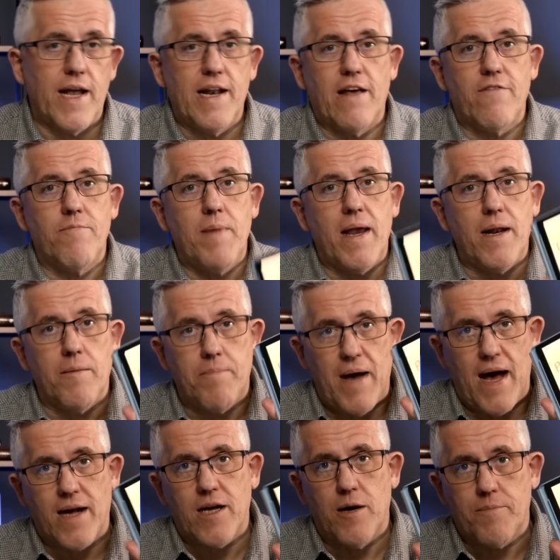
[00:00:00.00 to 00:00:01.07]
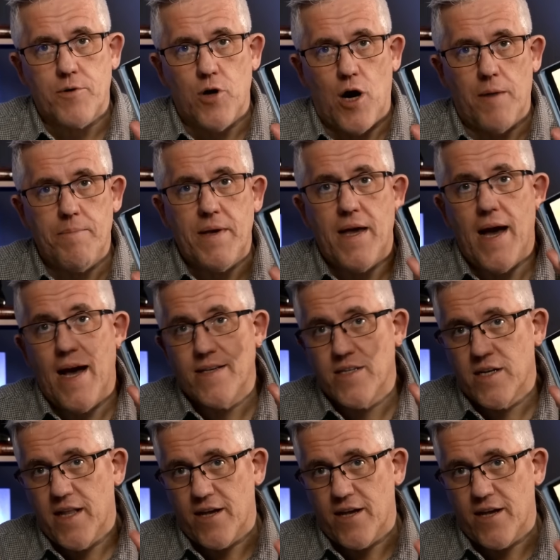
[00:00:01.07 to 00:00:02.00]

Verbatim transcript: and I've made a backup copy as an